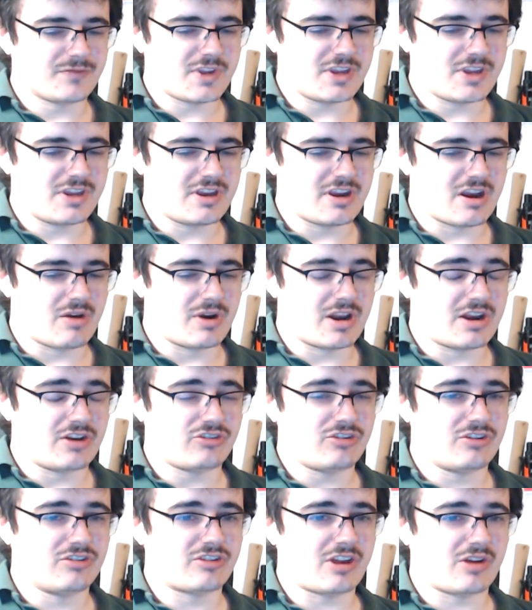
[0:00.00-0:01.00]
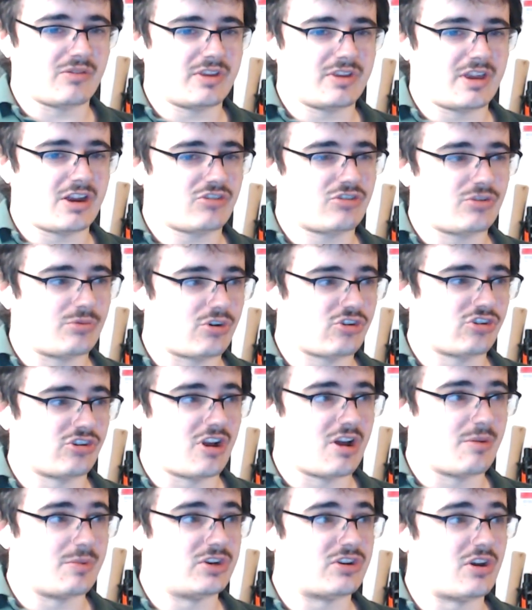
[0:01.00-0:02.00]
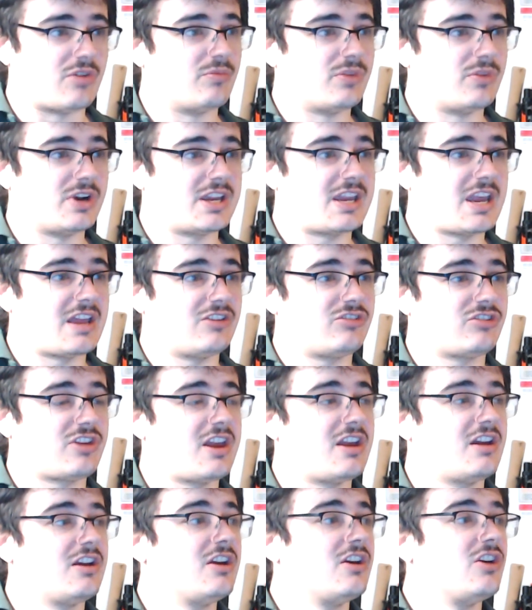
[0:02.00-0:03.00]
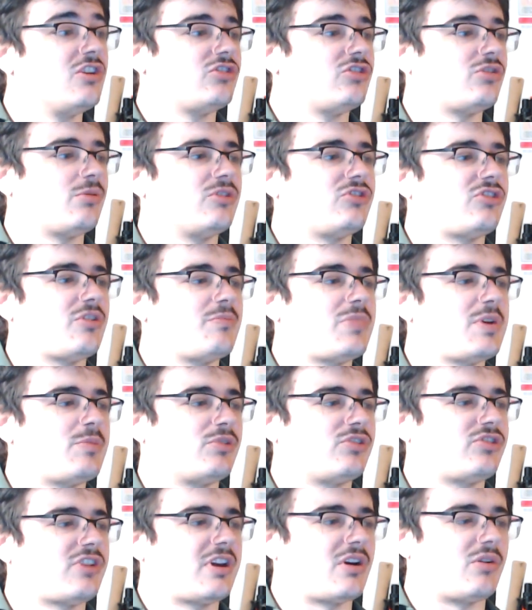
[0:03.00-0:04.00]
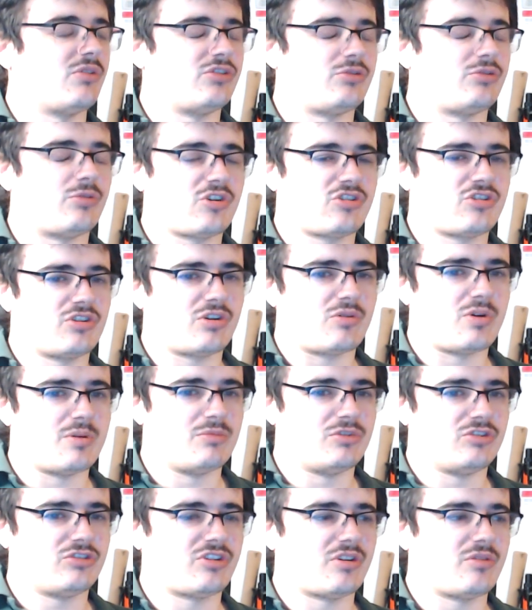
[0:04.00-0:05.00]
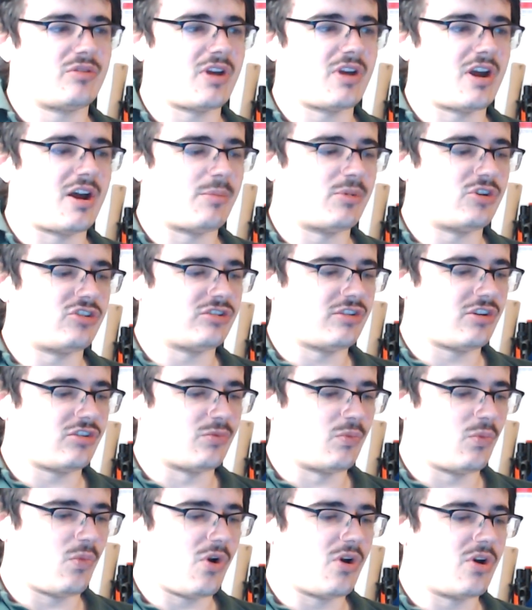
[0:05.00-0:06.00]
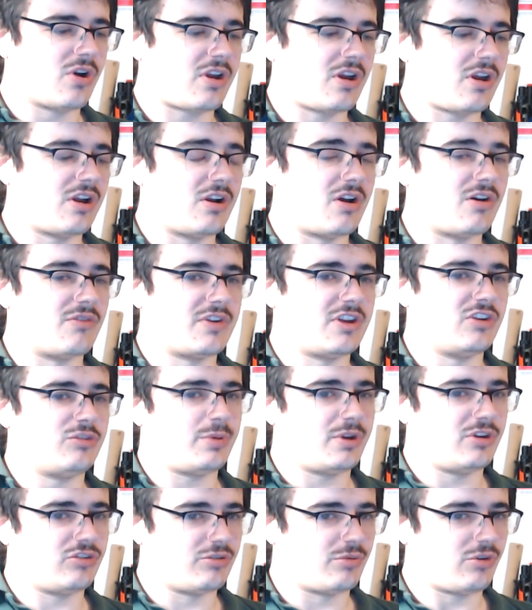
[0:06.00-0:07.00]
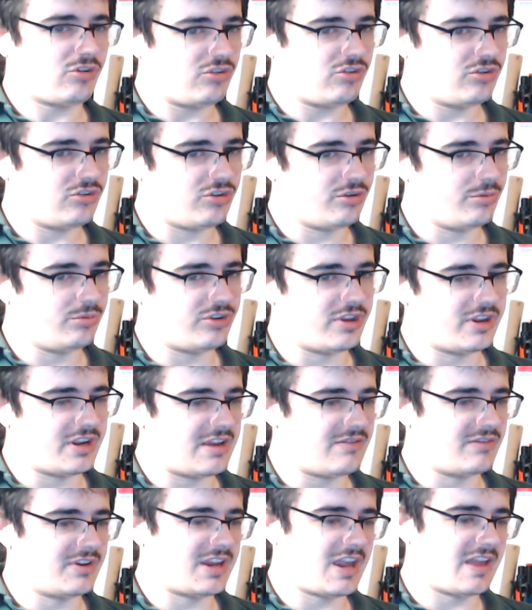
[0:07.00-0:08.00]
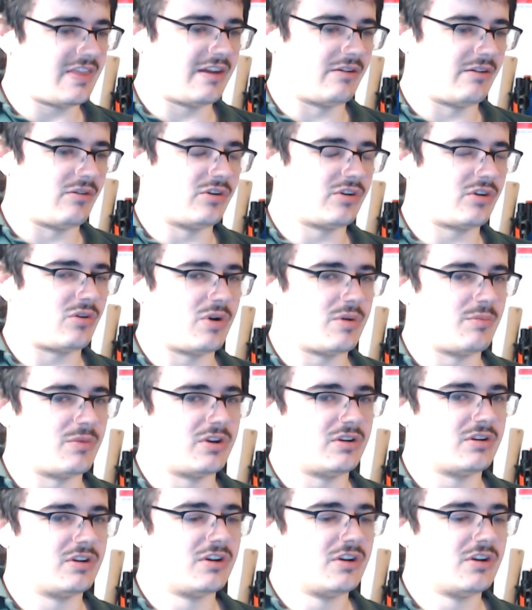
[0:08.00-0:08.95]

You know, and then it turns out the actual Russian army don't really get this gear. So when some people are saying all this Russian equipment's so garbage it doesn't work, a lot of it is because the Russian troops didn't even get their own equipment.